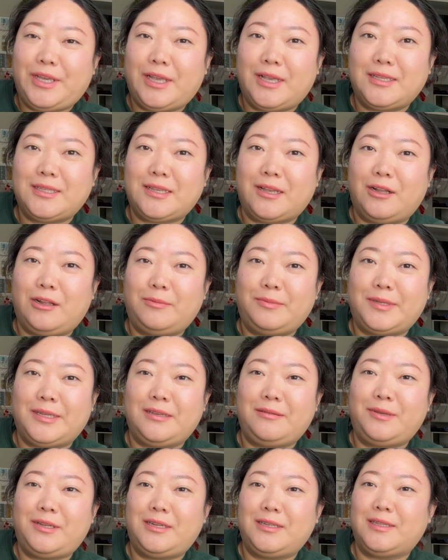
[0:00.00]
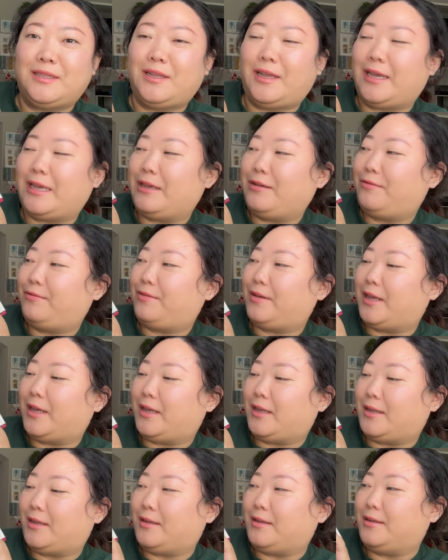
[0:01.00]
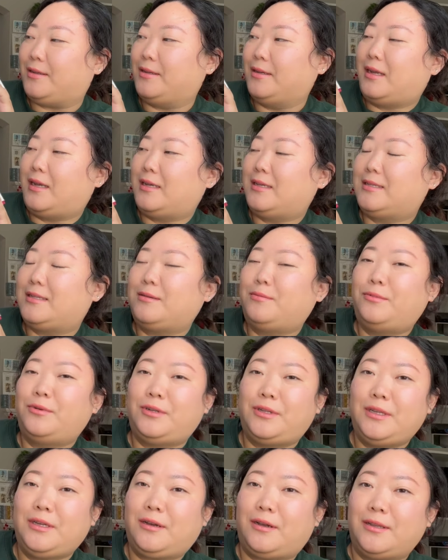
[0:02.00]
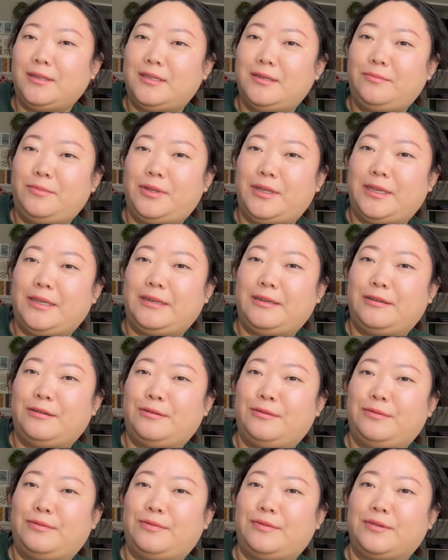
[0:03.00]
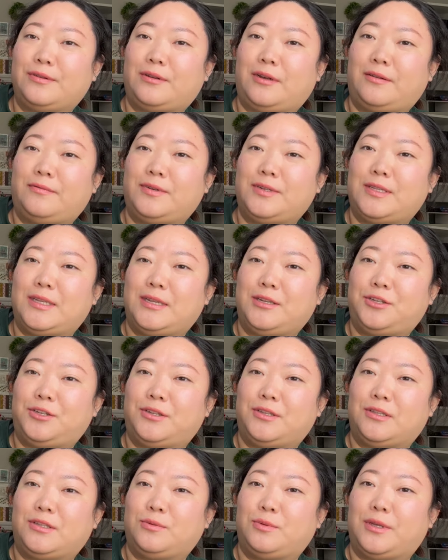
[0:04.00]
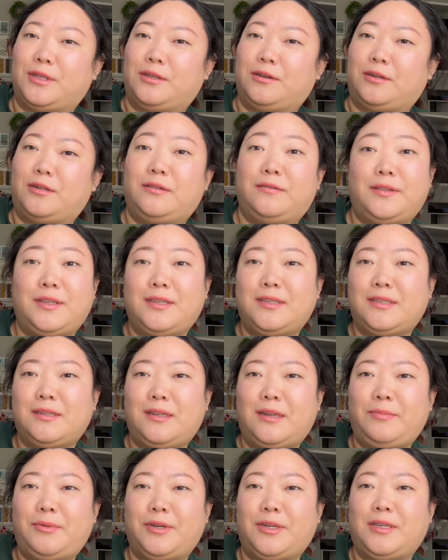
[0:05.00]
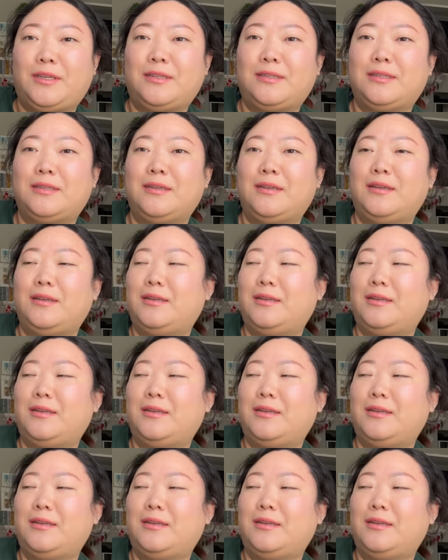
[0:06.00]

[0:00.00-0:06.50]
has helped him in his life and has some really contemplative conversations with all of these celebrities.